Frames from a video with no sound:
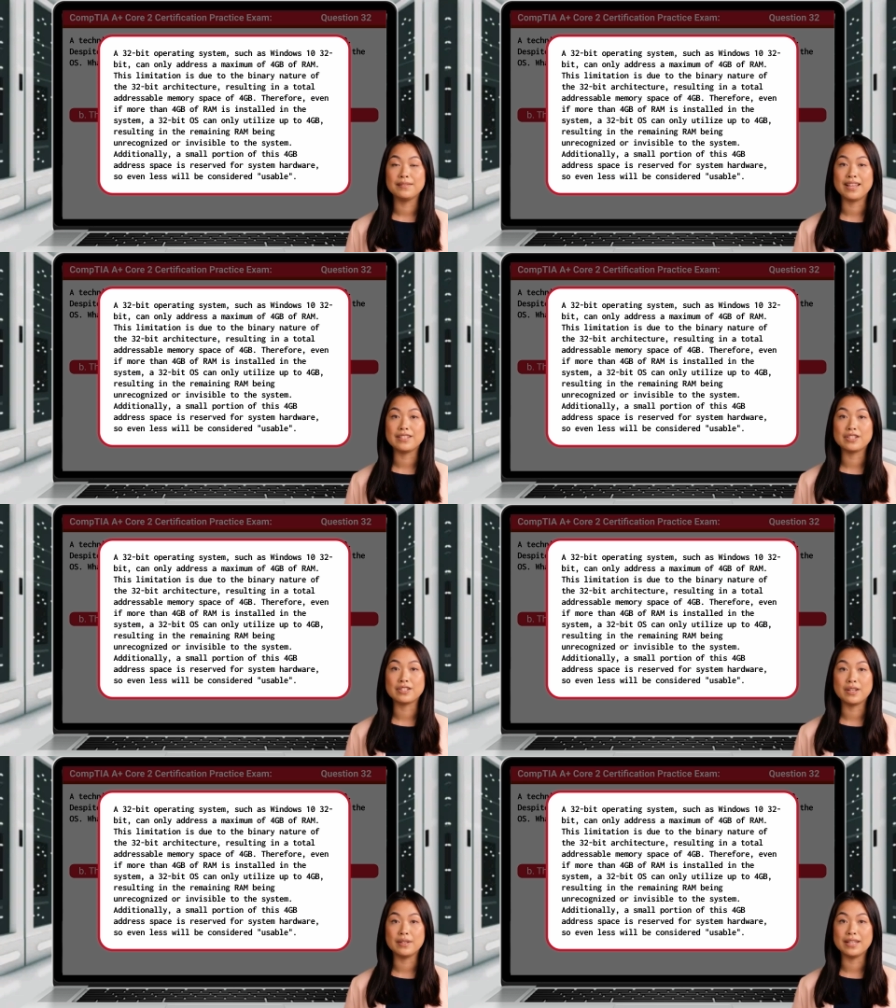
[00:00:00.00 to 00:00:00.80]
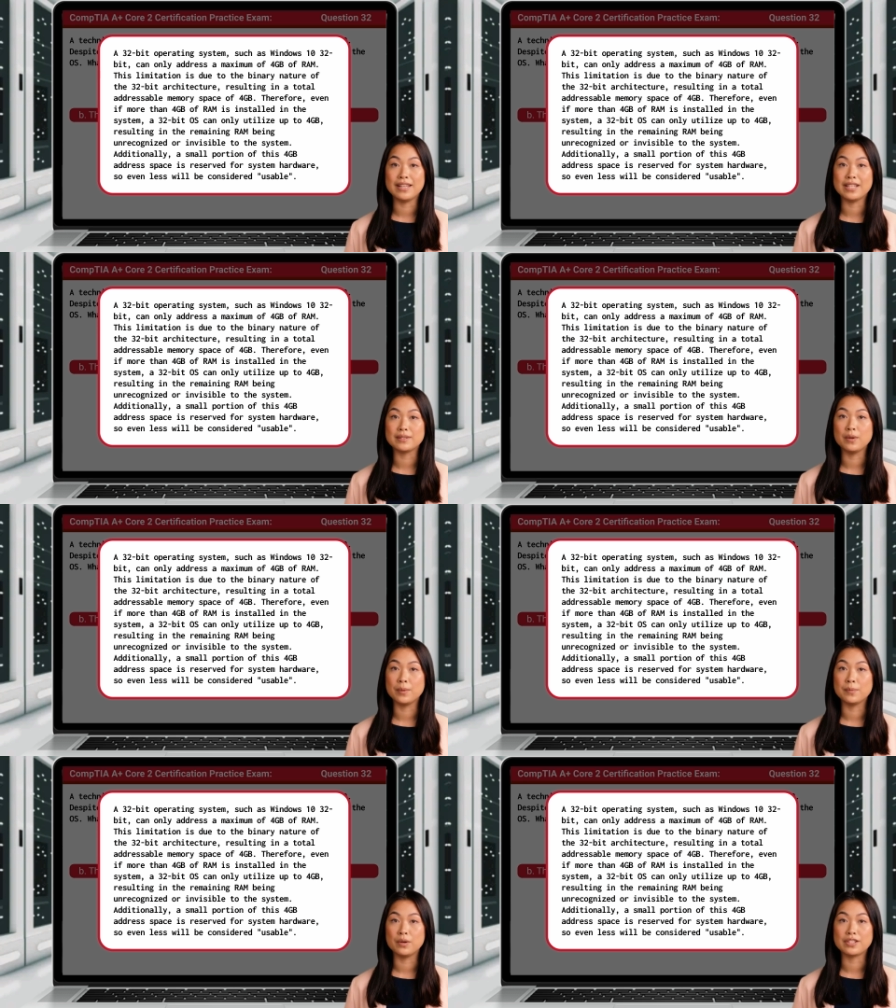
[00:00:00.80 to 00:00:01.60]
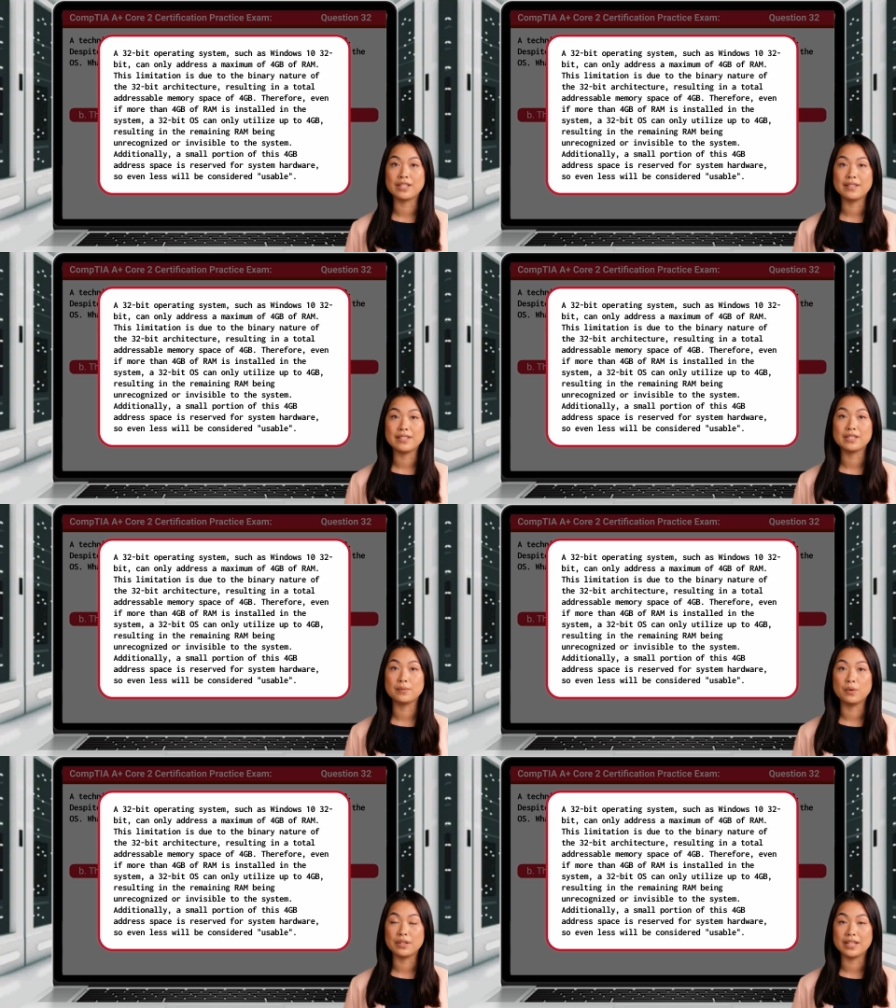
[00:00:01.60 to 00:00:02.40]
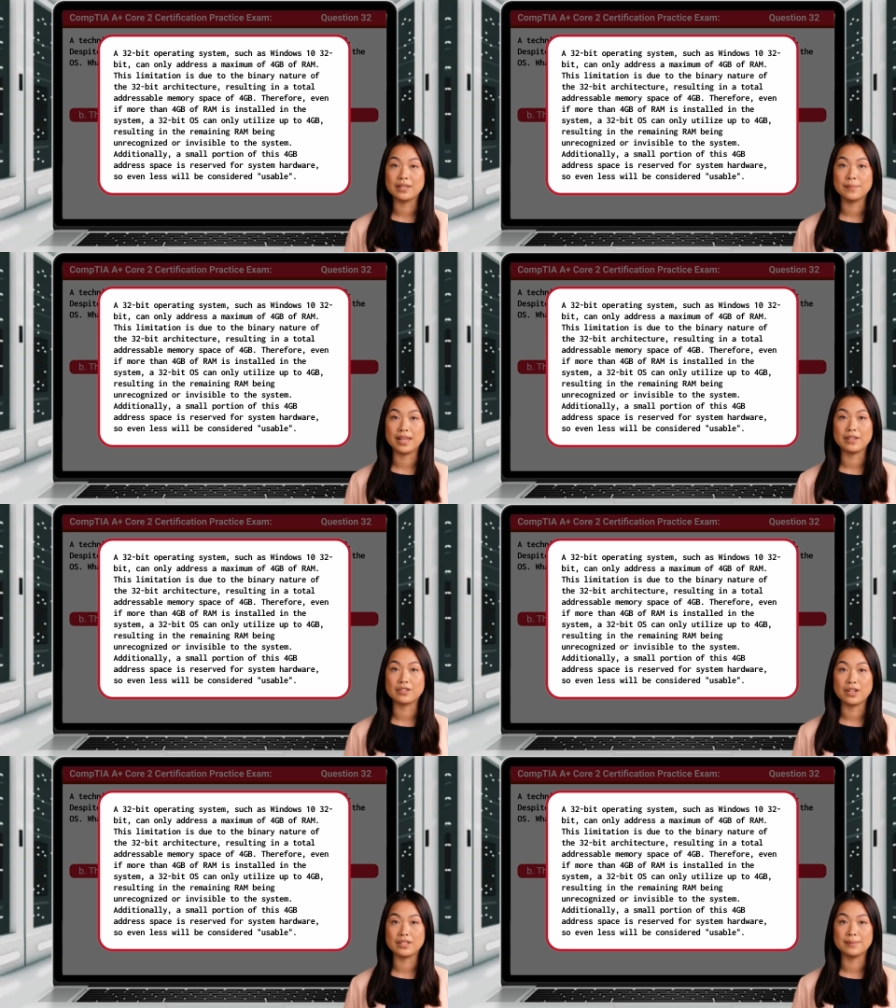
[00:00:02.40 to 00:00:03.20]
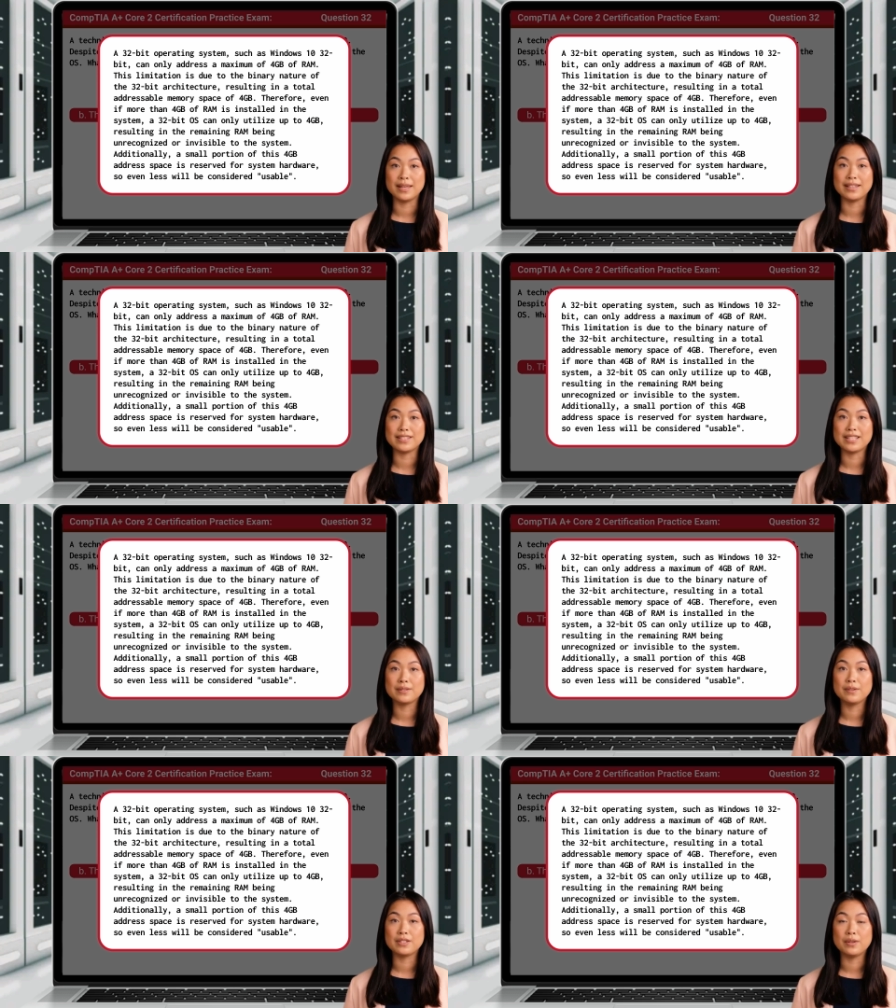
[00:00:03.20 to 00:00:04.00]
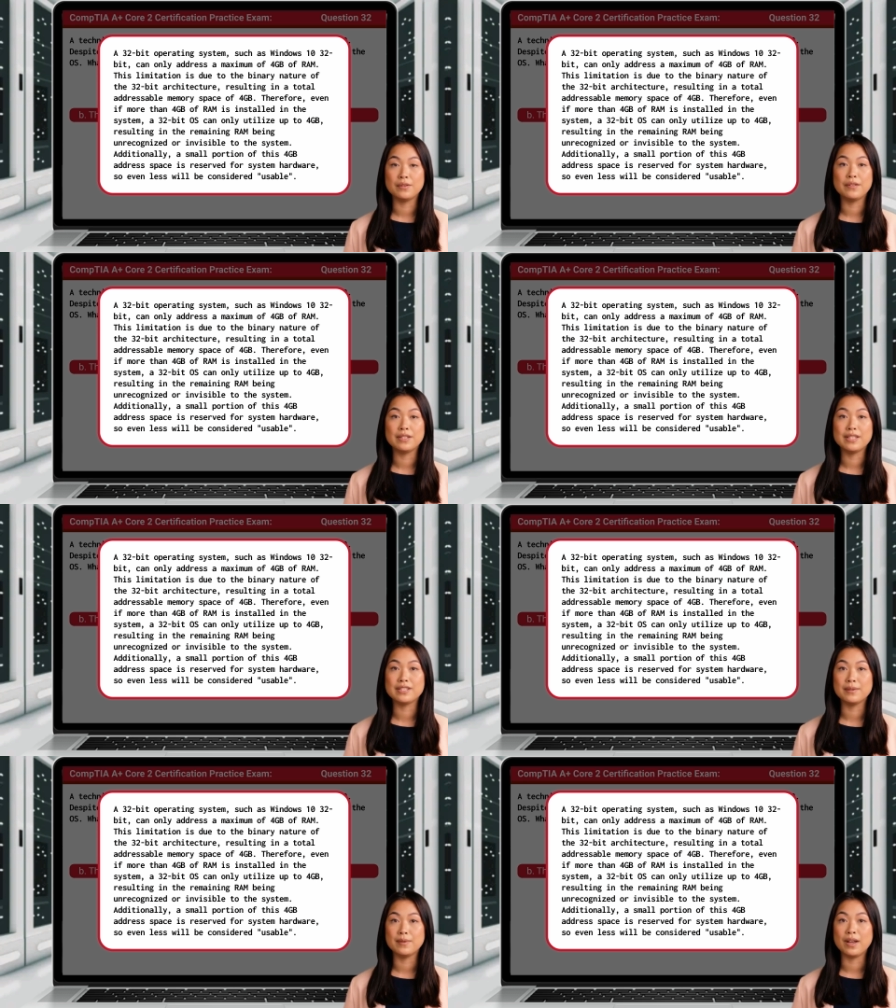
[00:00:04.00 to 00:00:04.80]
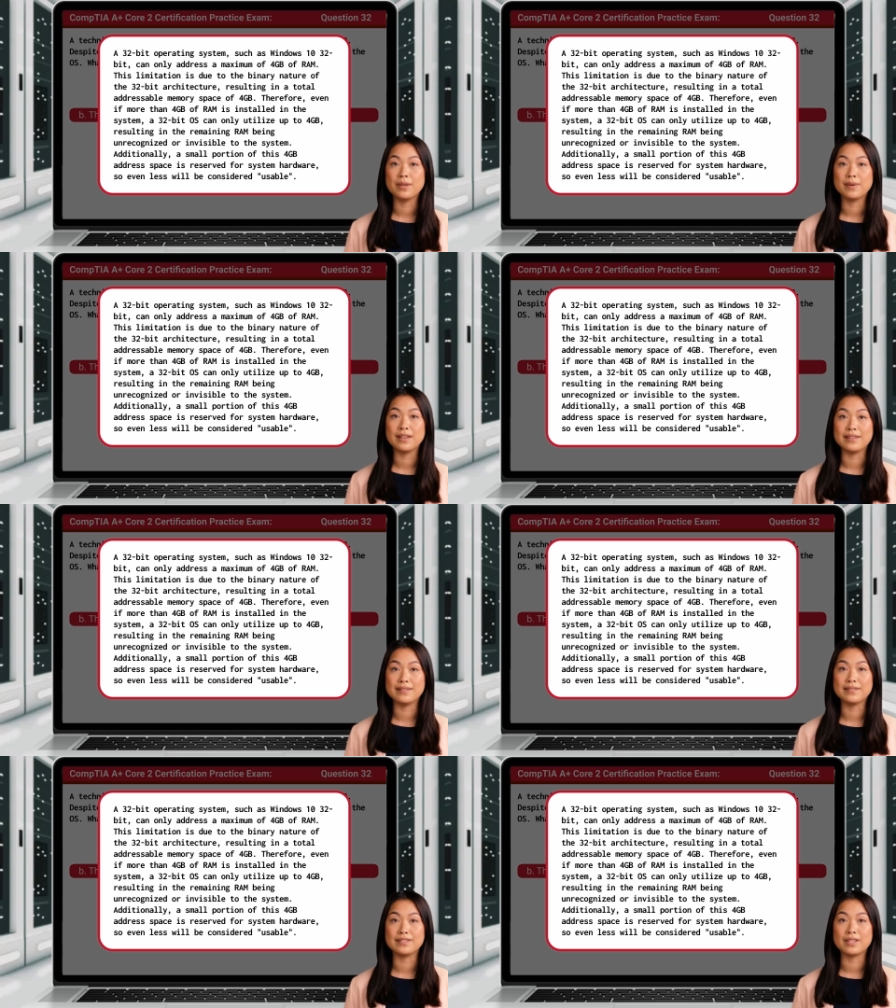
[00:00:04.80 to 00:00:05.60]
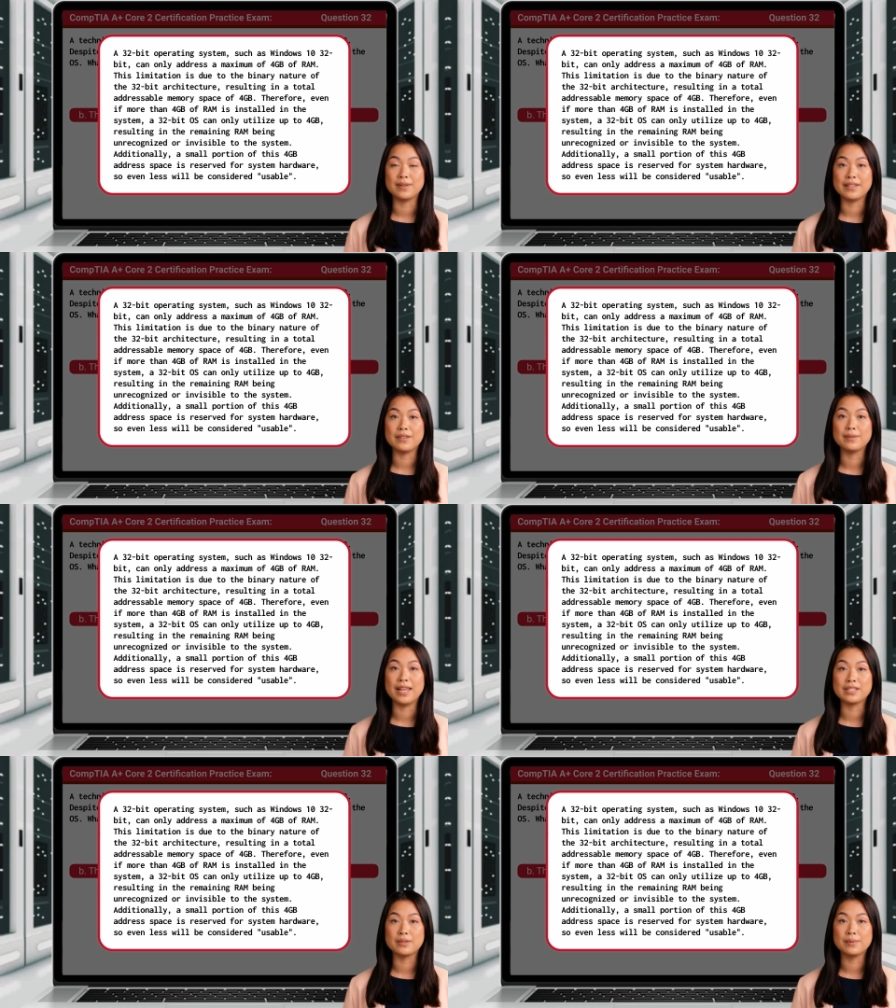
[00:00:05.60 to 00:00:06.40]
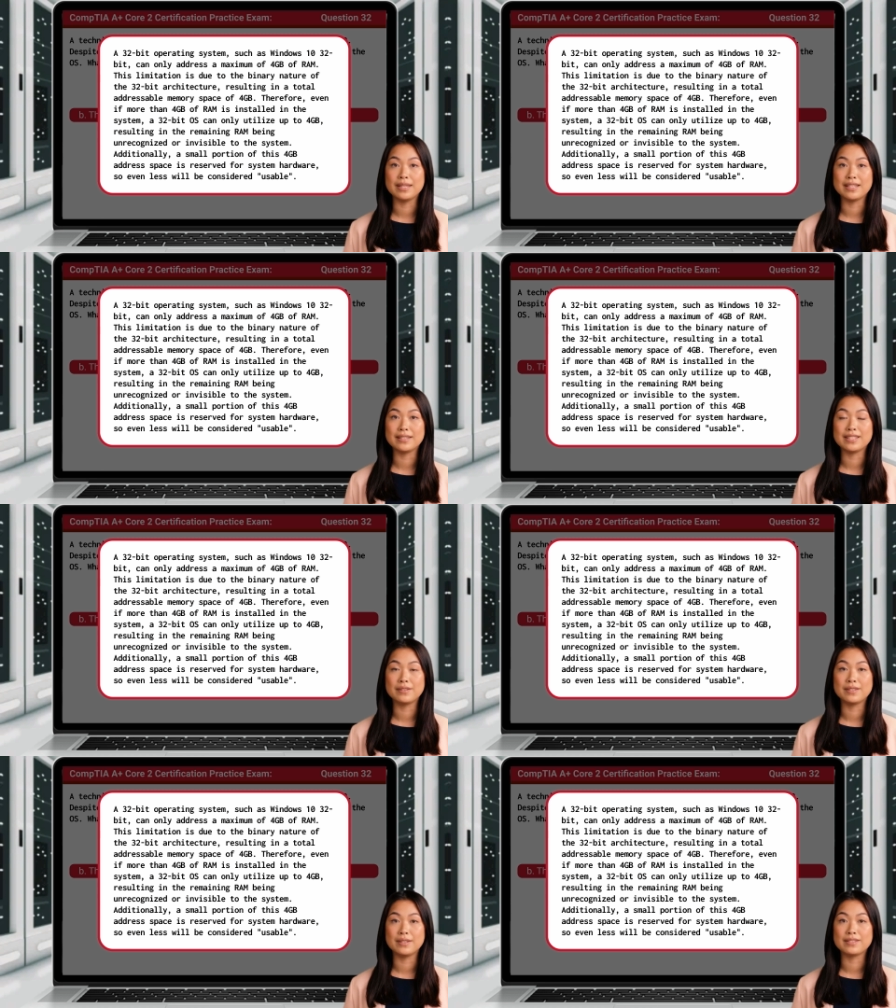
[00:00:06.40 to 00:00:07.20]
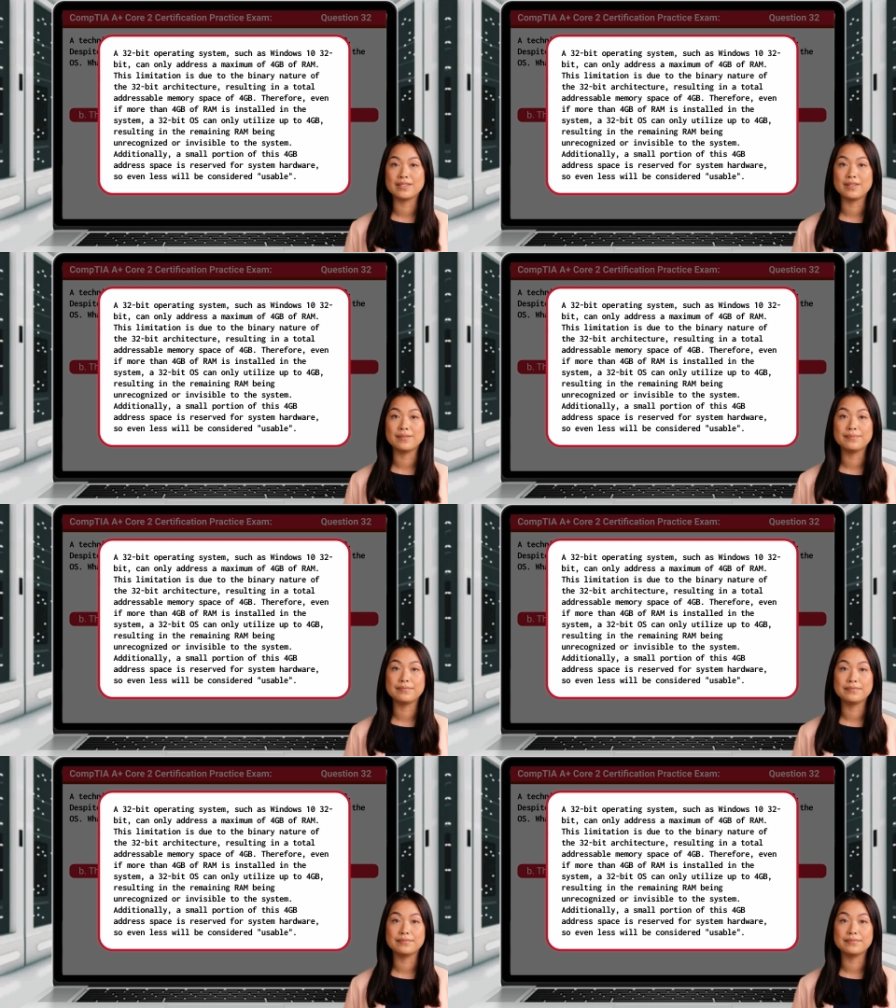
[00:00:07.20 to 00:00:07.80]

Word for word: Additionally, a small portion of this 4GB address space is reserved for system hardware, so even less will be considered usable.